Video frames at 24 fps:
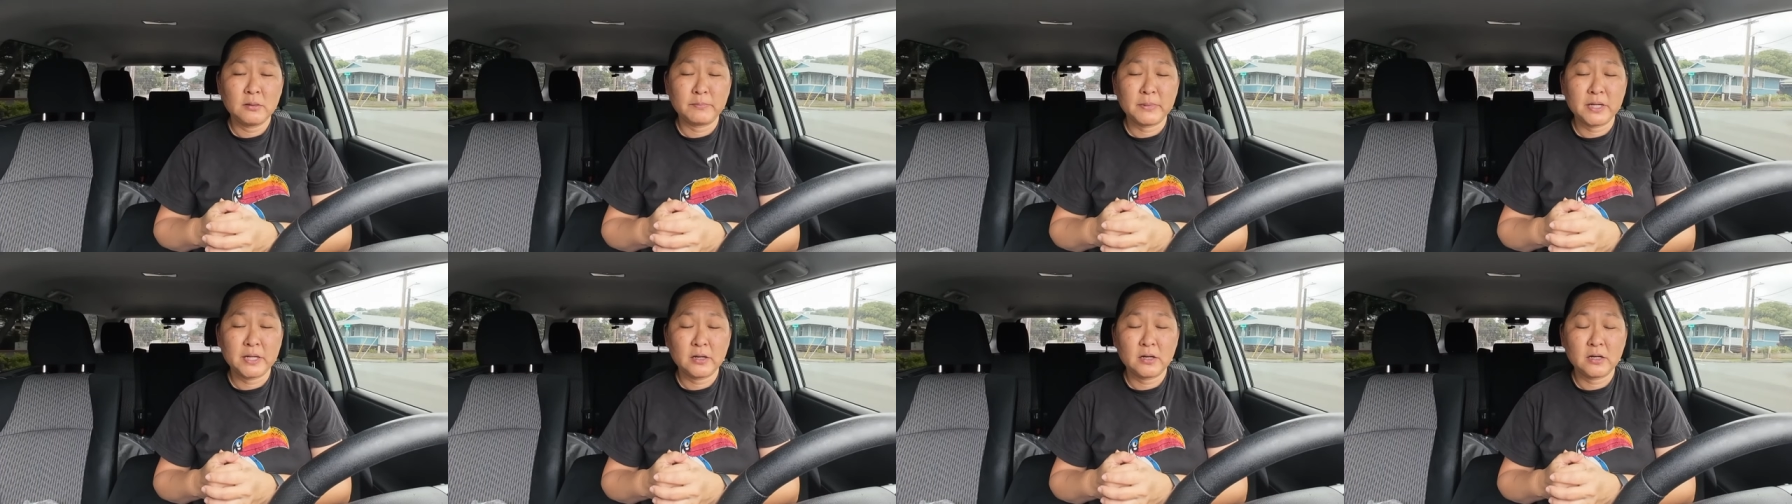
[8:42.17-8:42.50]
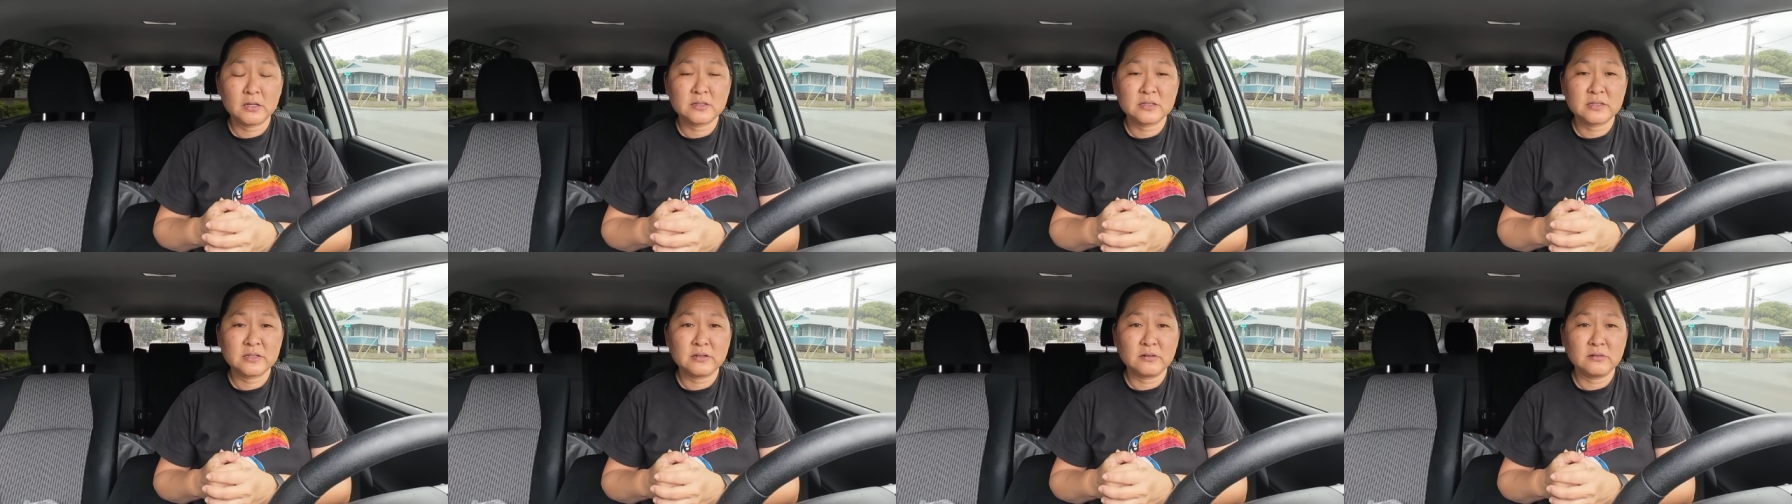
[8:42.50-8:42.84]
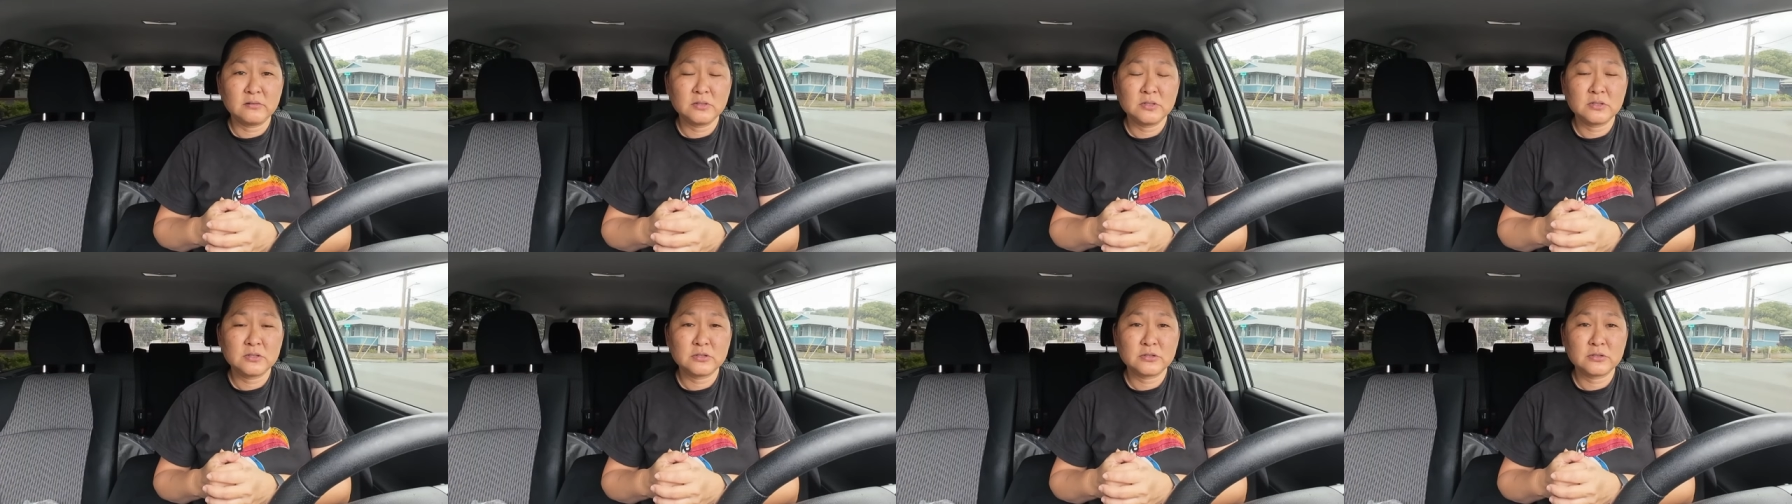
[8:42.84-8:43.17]
my
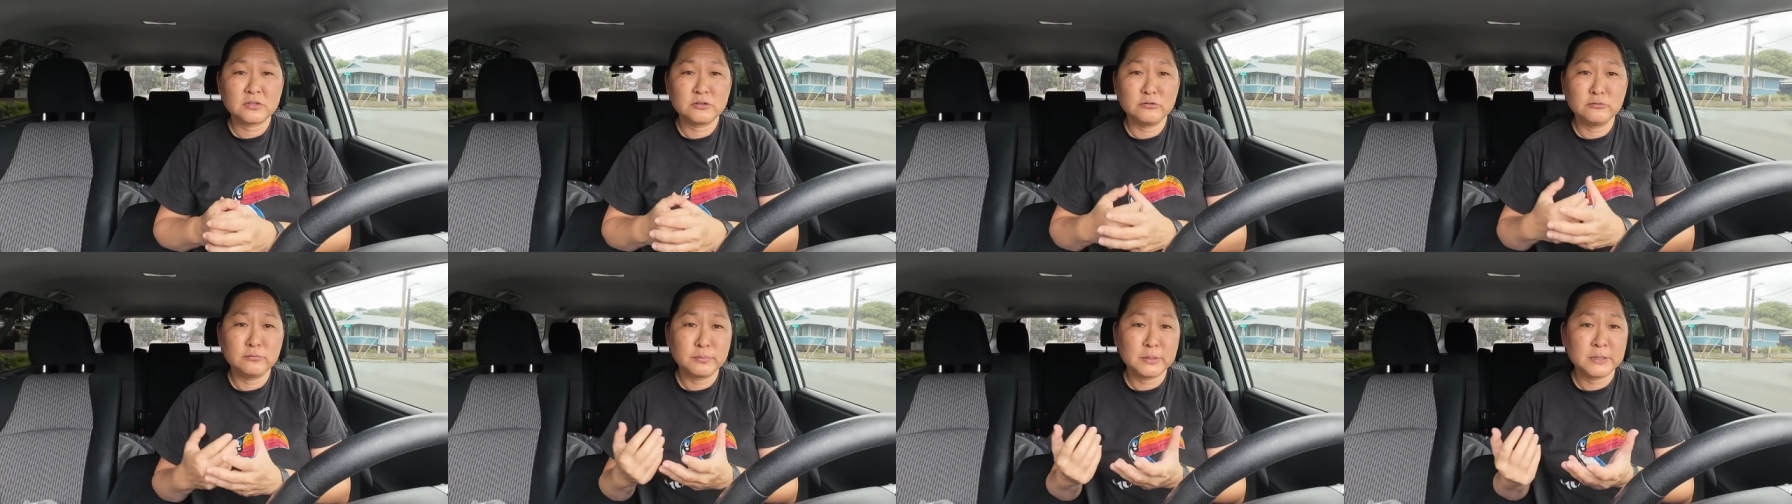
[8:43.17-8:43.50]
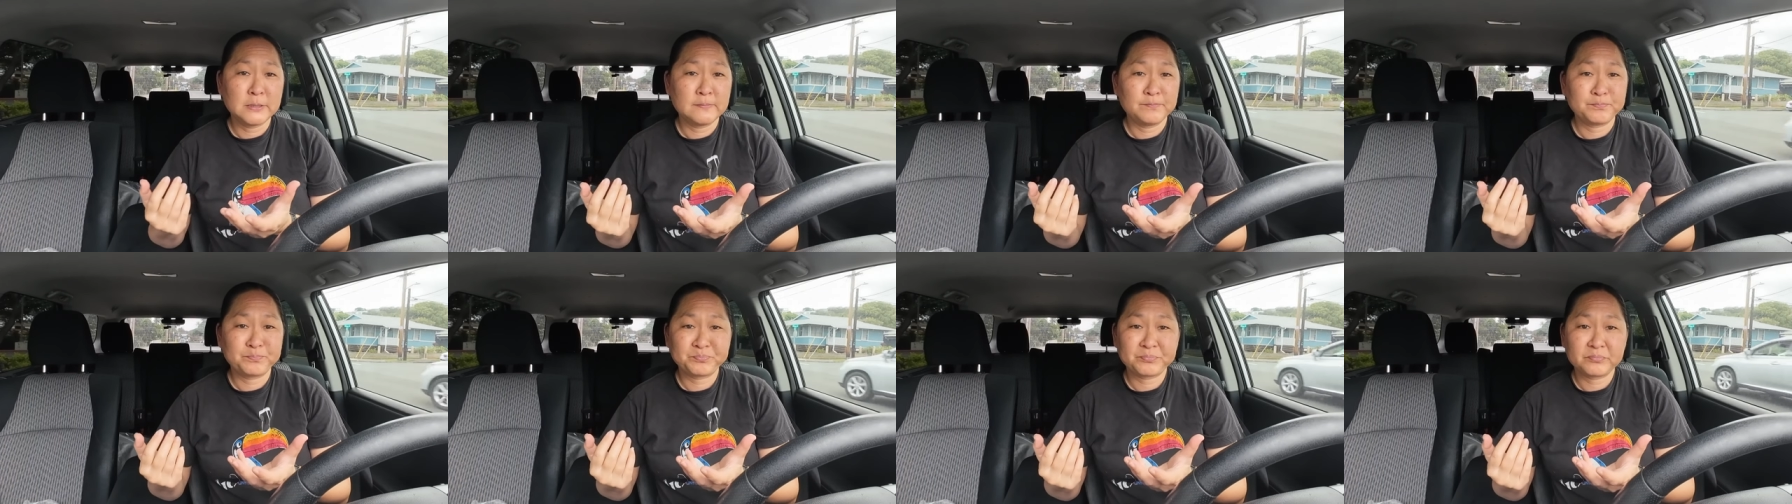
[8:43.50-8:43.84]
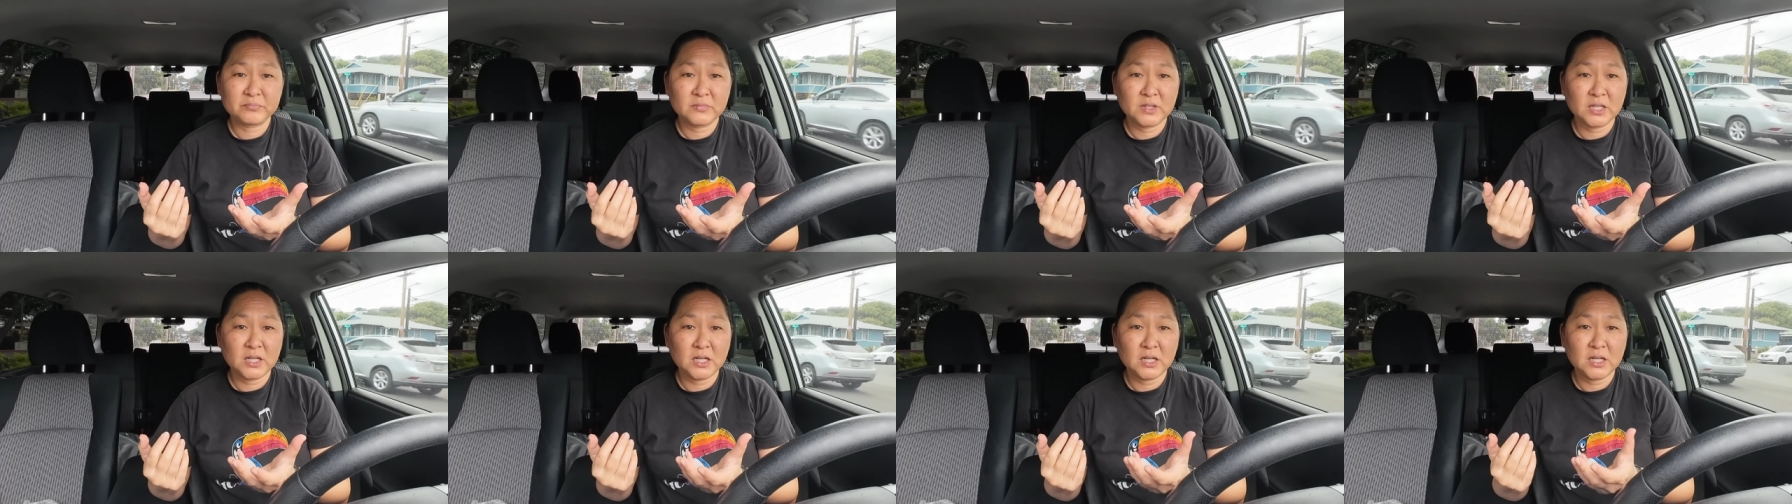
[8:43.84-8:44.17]
oxtail soup
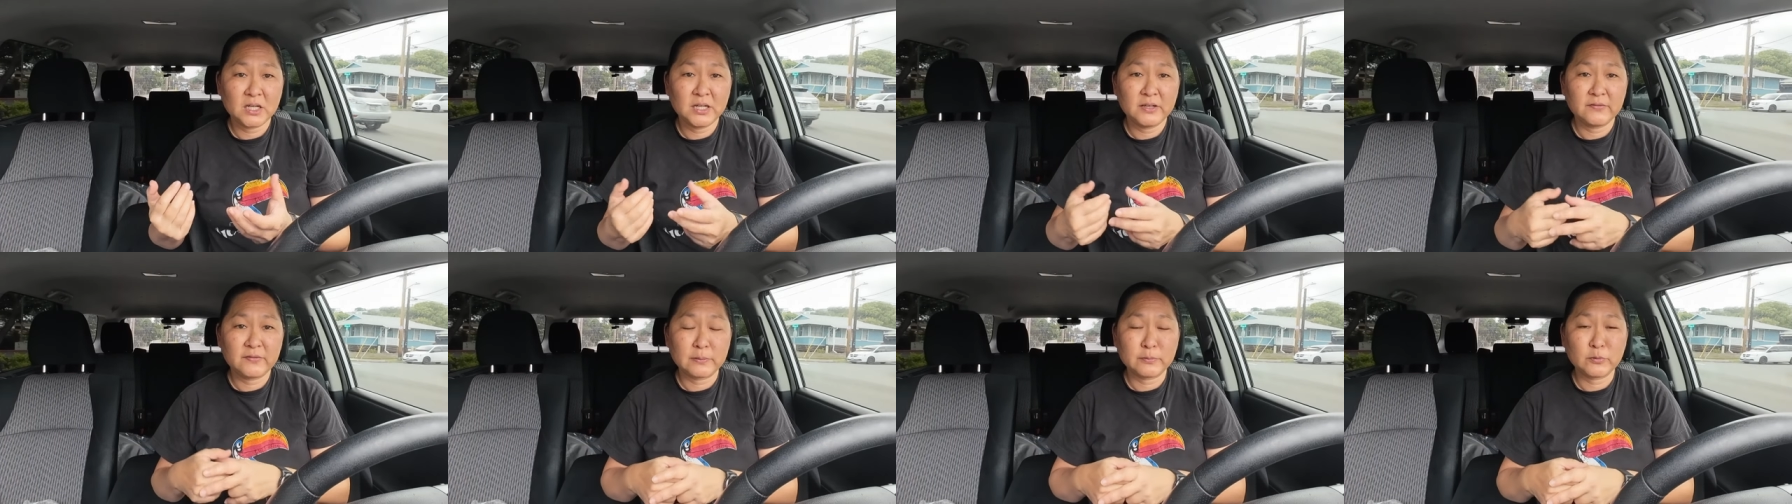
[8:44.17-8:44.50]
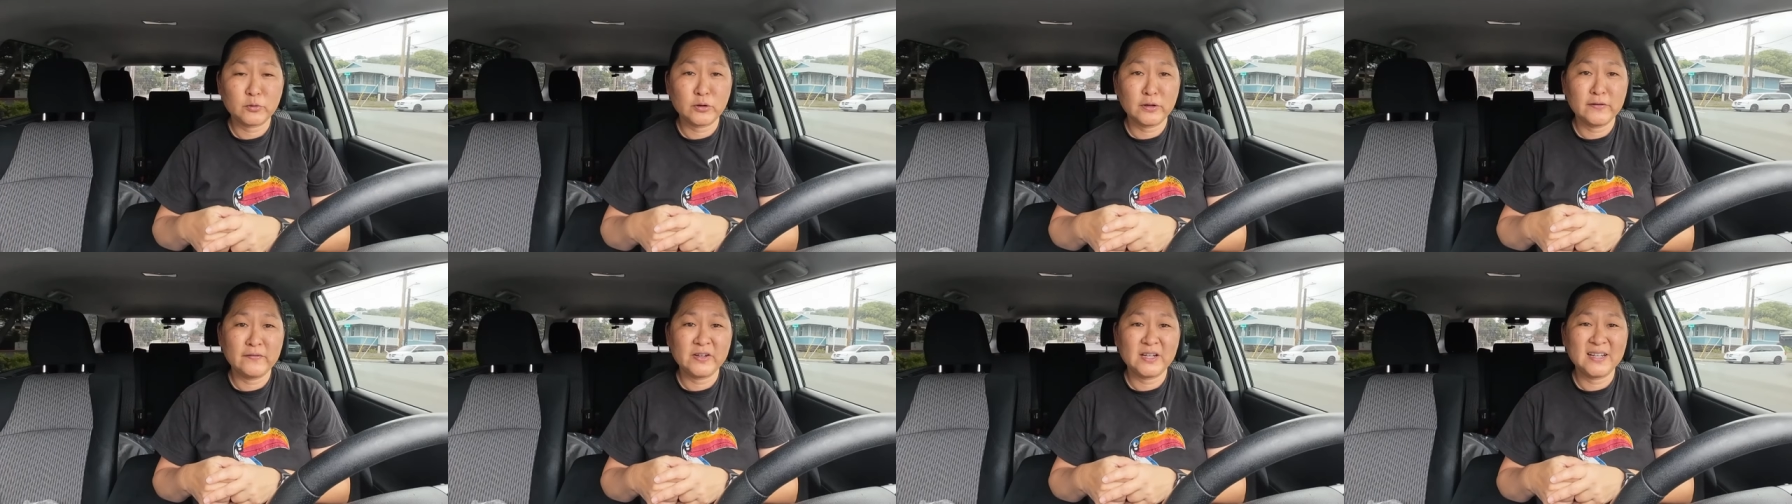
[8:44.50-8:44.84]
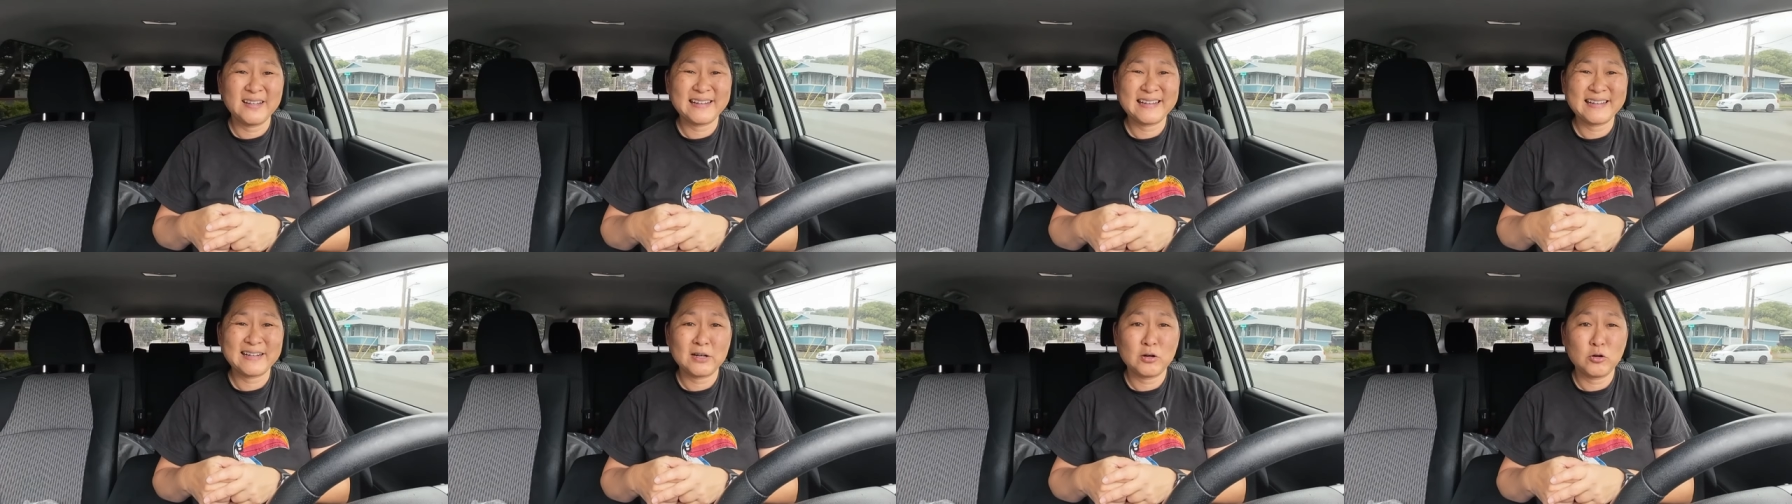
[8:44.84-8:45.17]
uh, if I'm
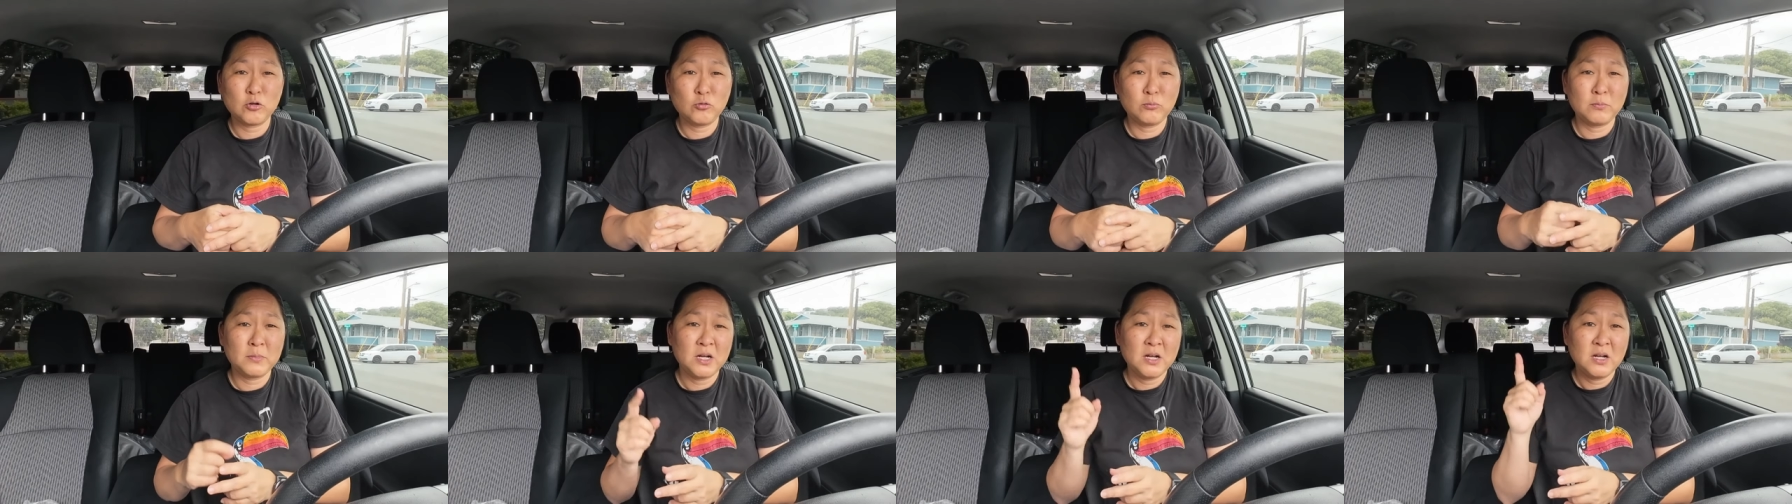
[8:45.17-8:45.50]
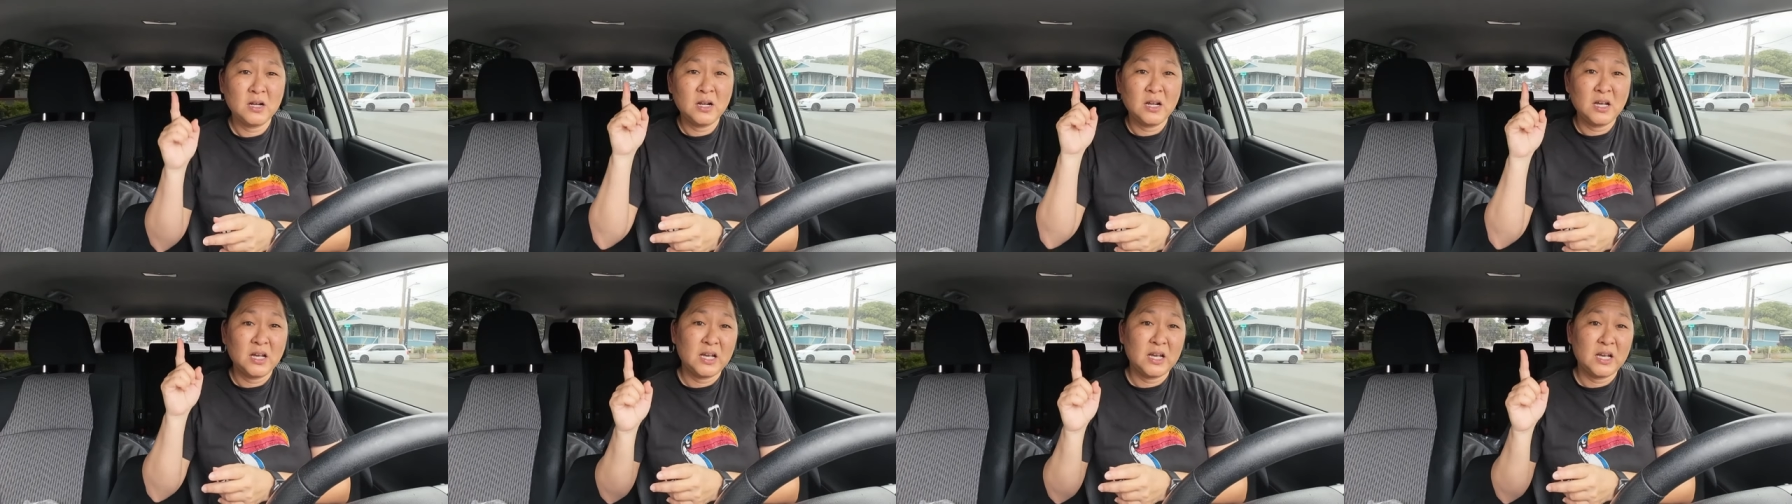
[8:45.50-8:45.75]
craving it at home,